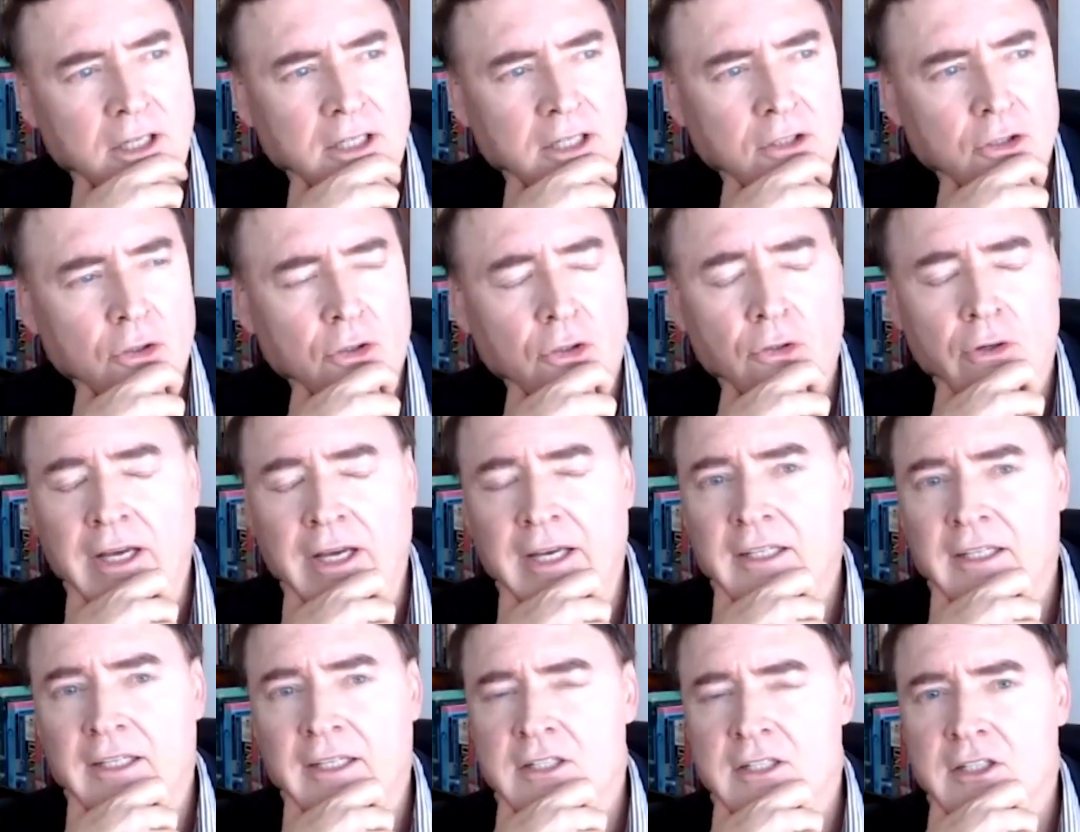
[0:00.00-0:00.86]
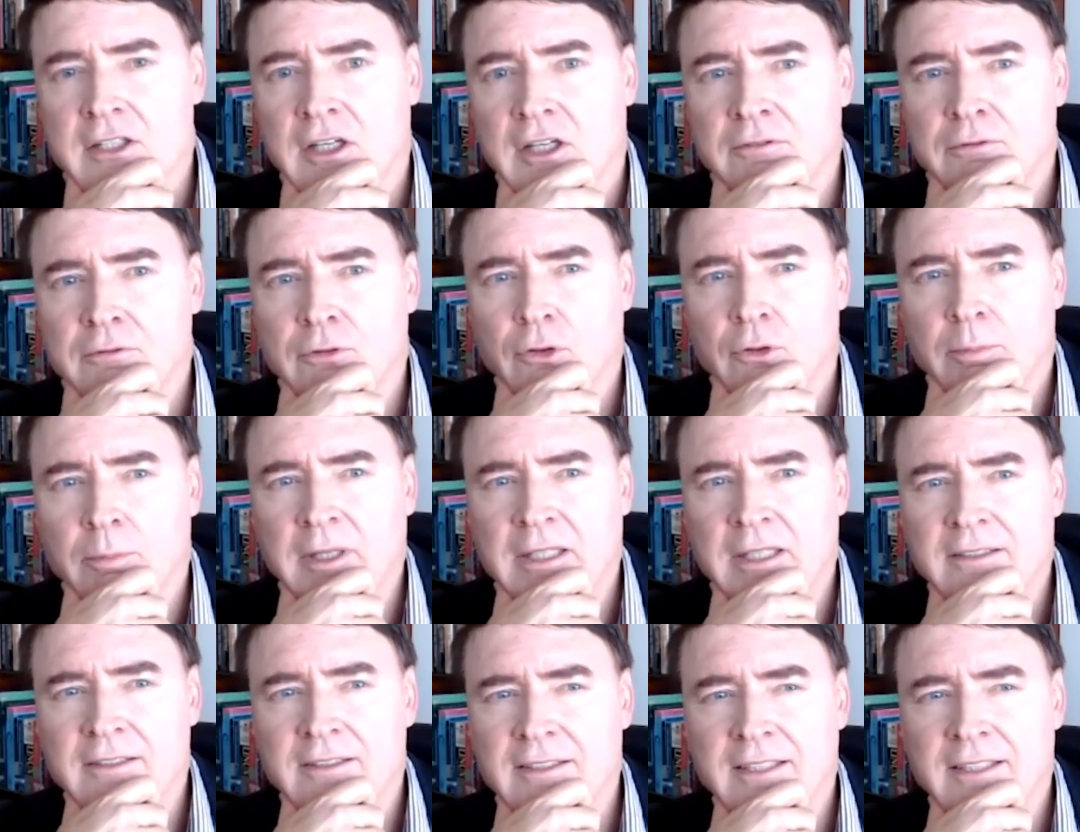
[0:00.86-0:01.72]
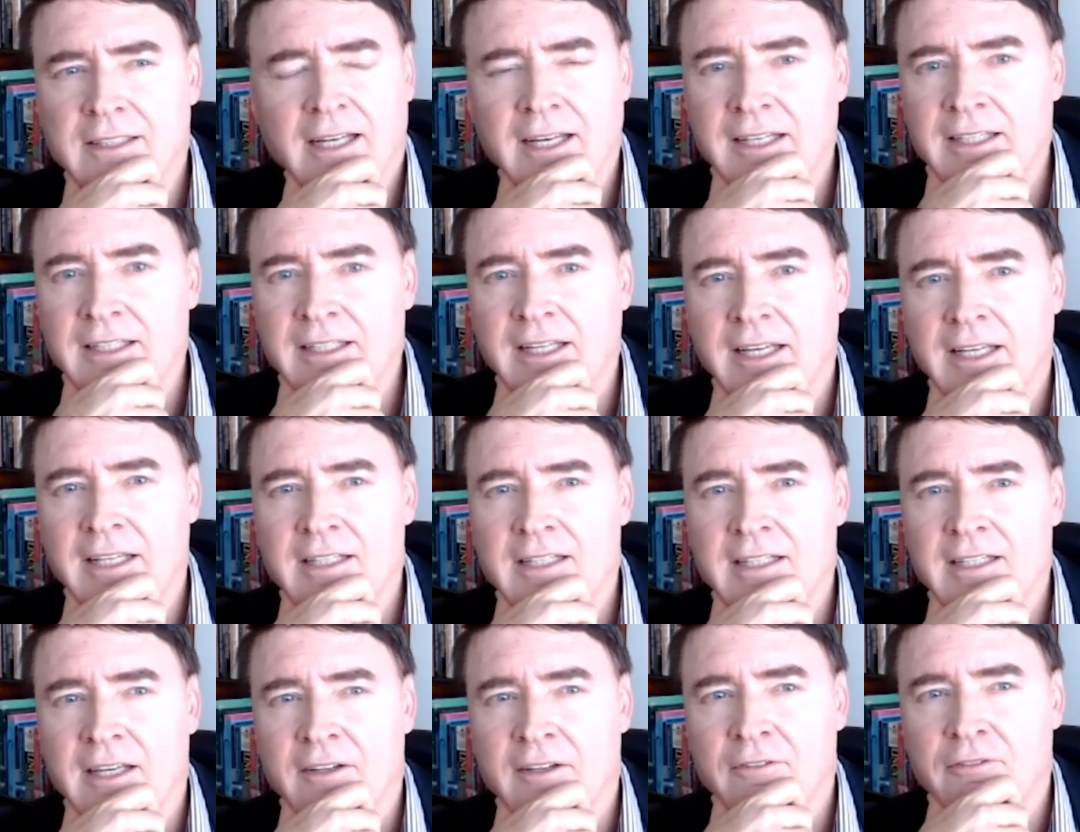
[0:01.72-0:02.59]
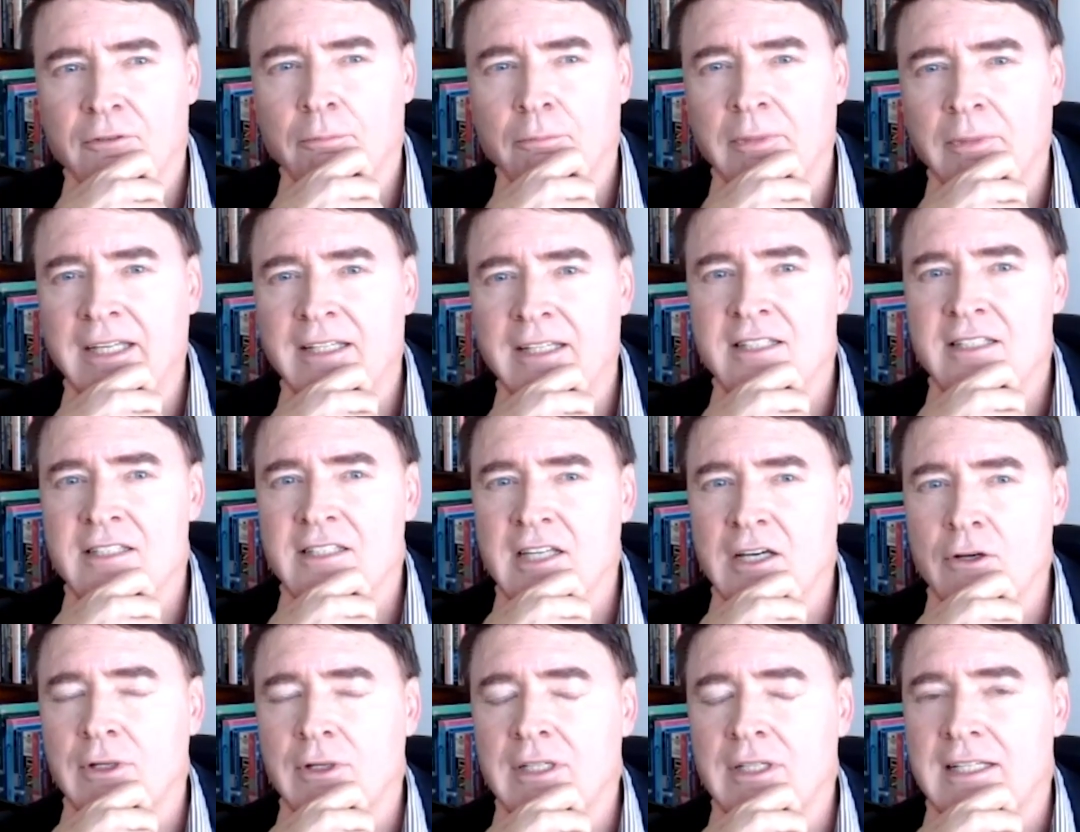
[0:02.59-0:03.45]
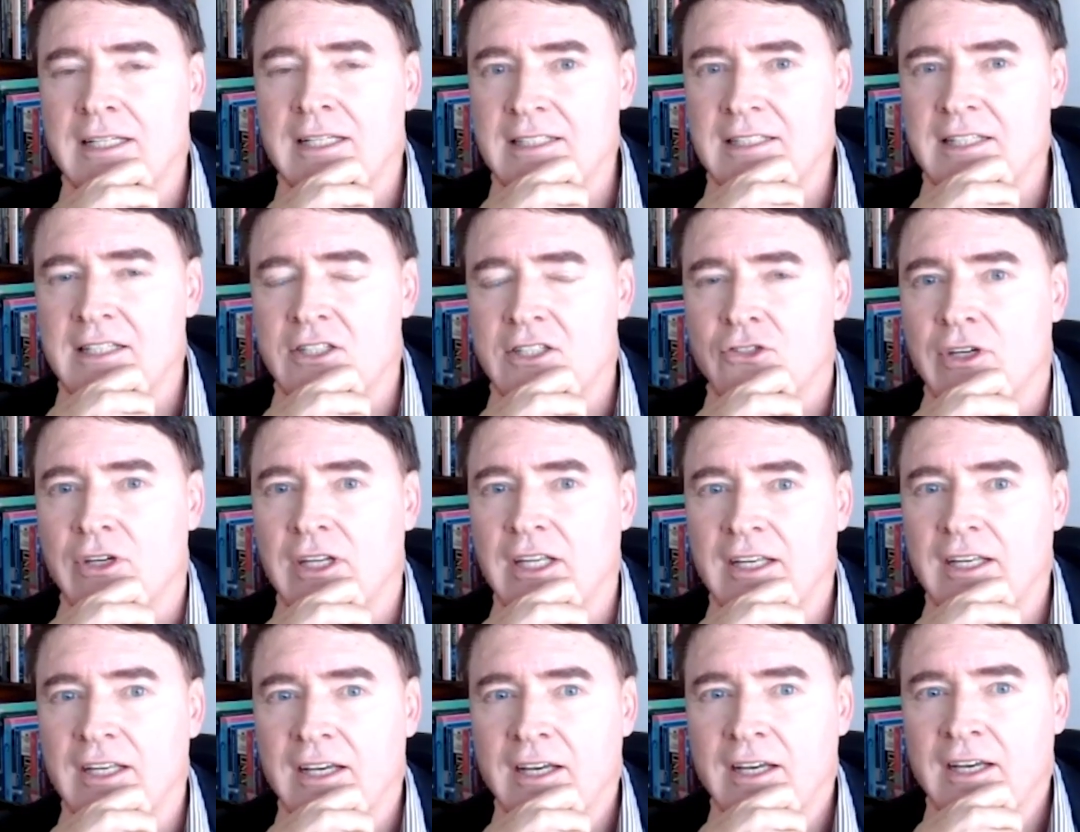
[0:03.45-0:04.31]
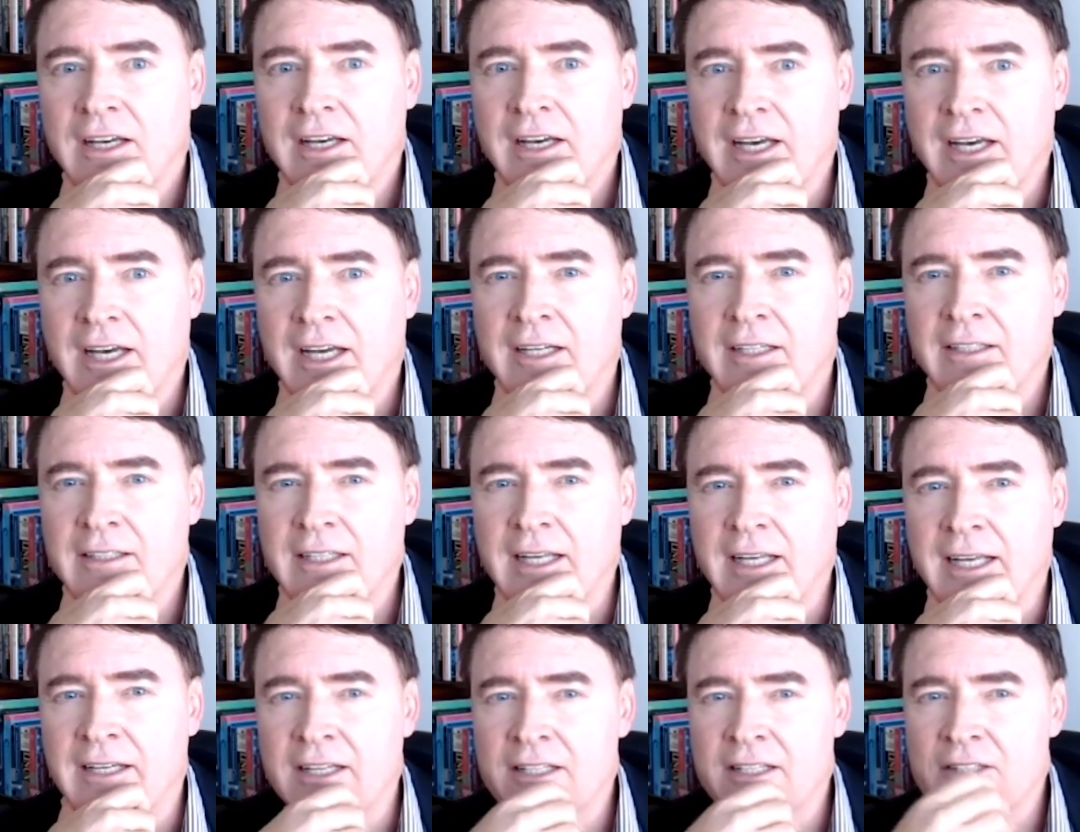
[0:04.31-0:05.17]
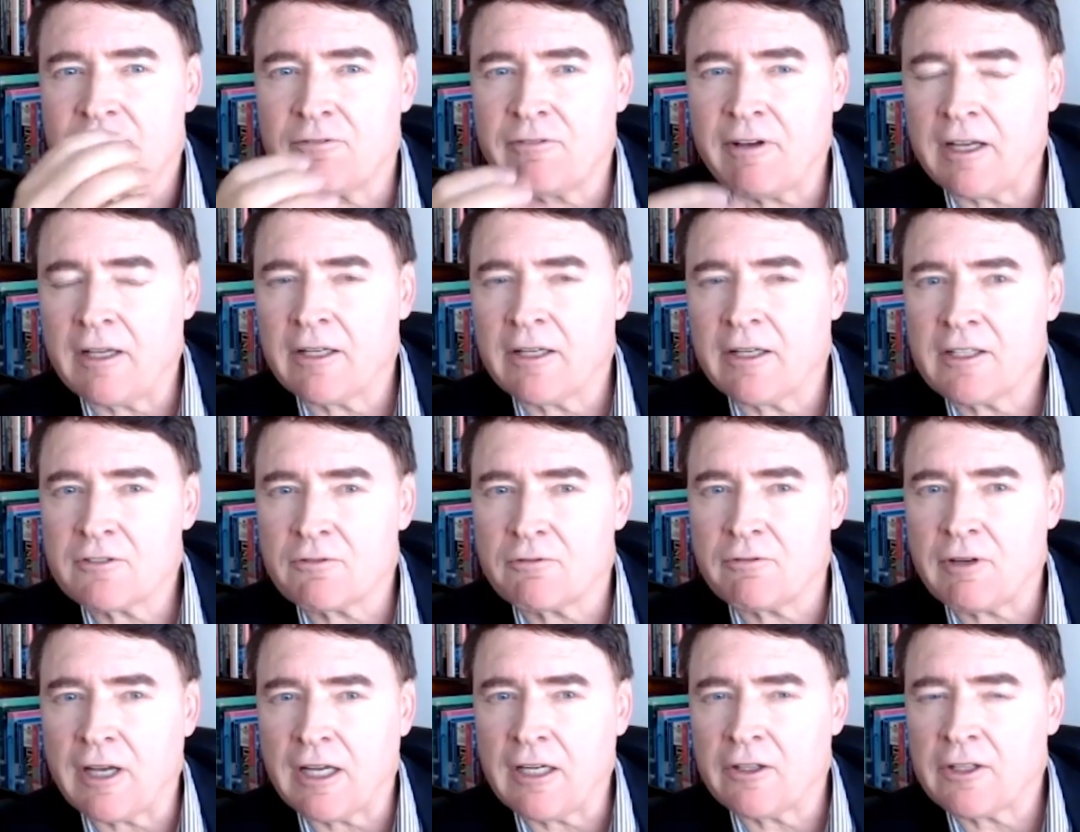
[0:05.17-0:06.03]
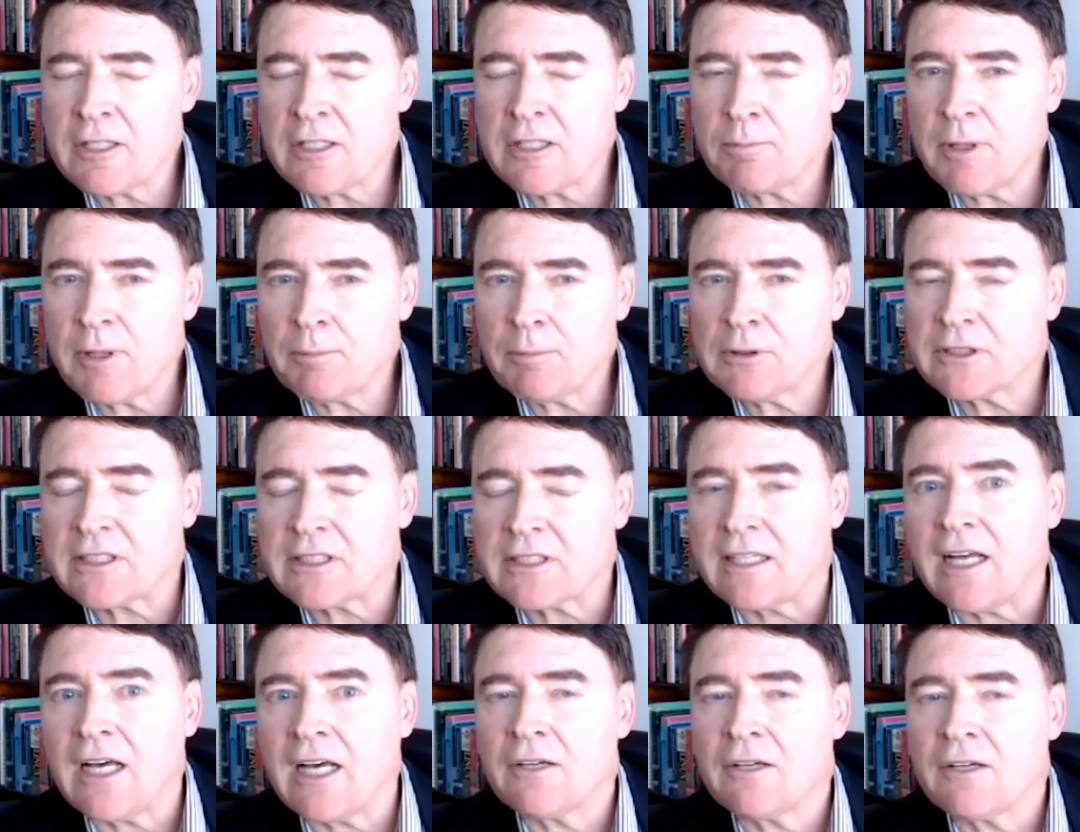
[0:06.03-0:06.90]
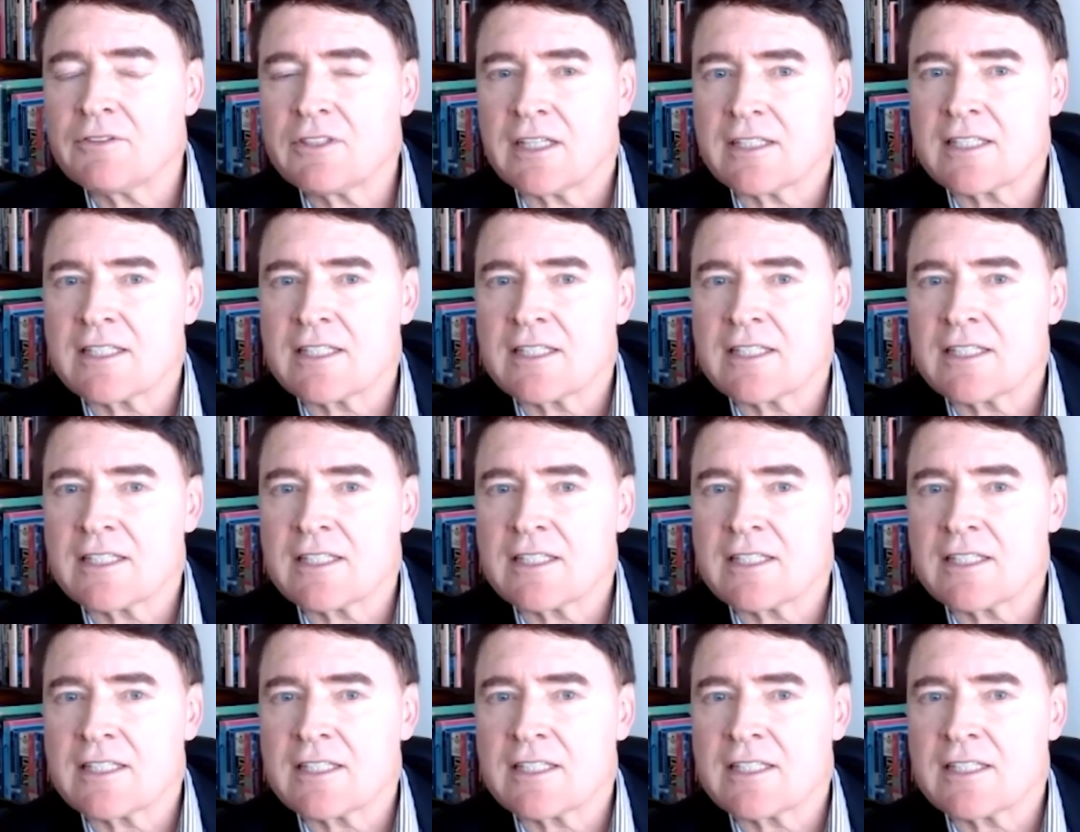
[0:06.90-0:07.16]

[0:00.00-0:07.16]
Ukraine and so forth, but for me, it's so unnecessary. And there's people's lives at